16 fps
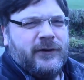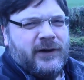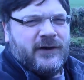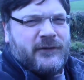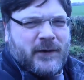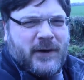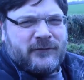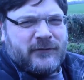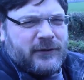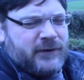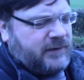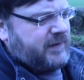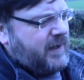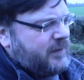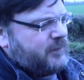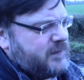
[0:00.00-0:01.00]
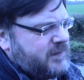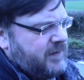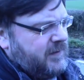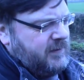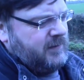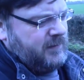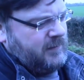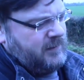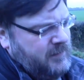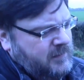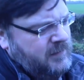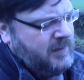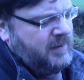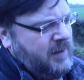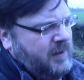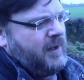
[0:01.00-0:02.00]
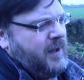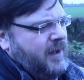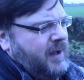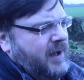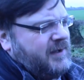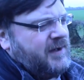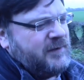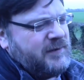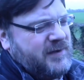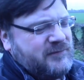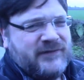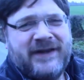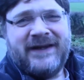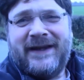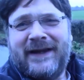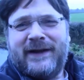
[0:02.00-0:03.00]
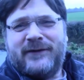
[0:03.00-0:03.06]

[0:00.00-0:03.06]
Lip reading: if you have a look at those. I don't even think you'll